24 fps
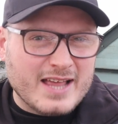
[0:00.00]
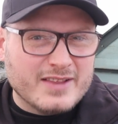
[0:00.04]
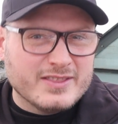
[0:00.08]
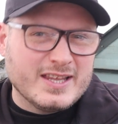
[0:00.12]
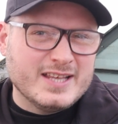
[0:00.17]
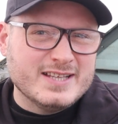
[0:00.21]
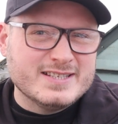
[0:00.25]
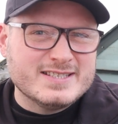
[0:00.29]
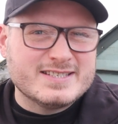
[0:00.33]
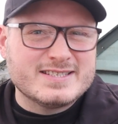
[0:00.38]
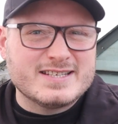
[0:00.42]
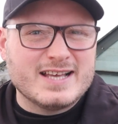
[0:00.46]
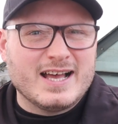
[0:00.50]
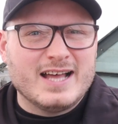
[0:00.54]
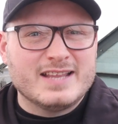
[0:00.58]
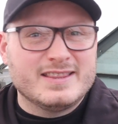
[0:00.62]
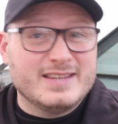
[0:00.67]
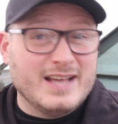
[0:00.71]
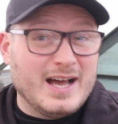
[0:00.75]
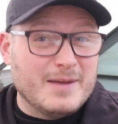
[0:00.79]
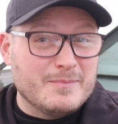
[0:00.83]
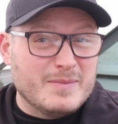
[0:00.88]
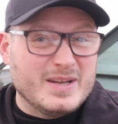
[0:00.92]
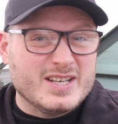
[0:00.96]
in the
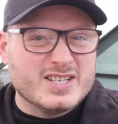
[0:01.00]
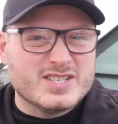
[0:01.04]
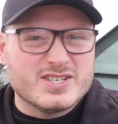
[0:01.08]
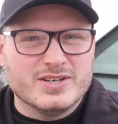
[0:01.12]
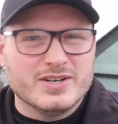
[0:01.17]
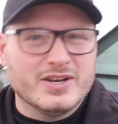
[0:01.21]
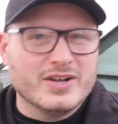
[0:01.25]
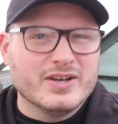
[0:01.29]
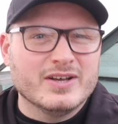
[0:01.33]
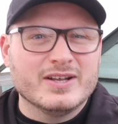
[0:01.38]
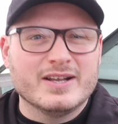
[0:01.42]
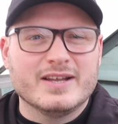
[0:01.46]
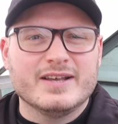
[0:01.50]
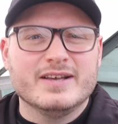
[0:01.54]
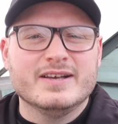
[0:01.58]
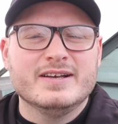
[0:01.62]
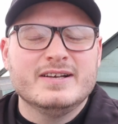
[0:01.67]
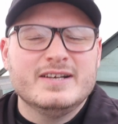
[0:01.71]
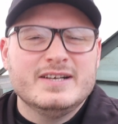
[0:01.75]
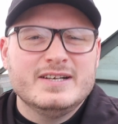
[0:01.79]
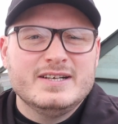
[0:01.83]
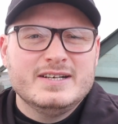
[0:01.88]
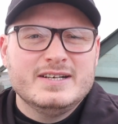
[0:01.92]
inside that I mentioned earlier.